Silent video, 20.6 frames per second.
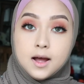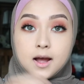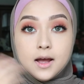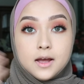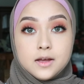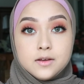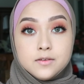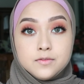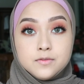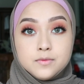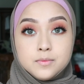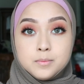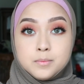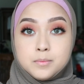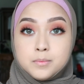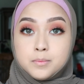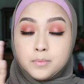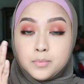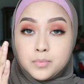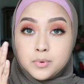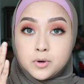I've
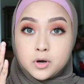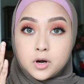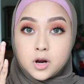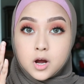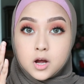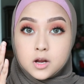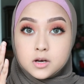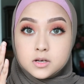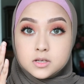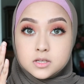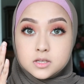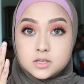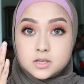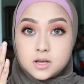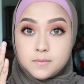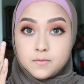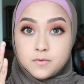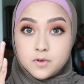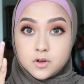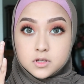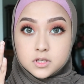put on
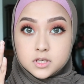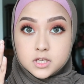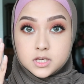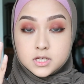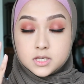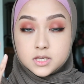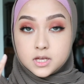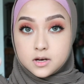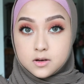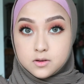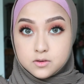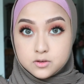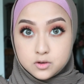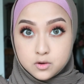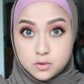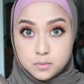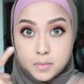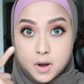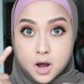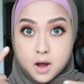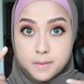some falsies and also
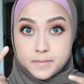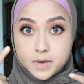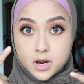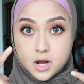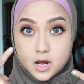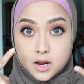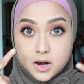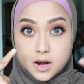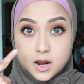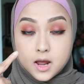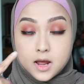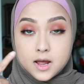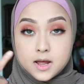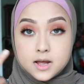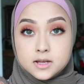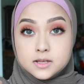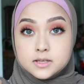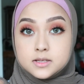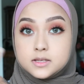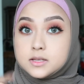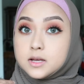popped on
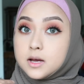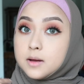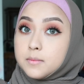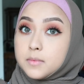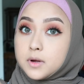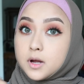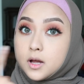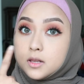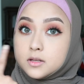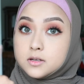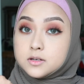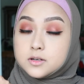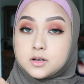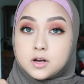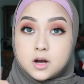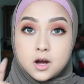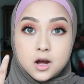some colored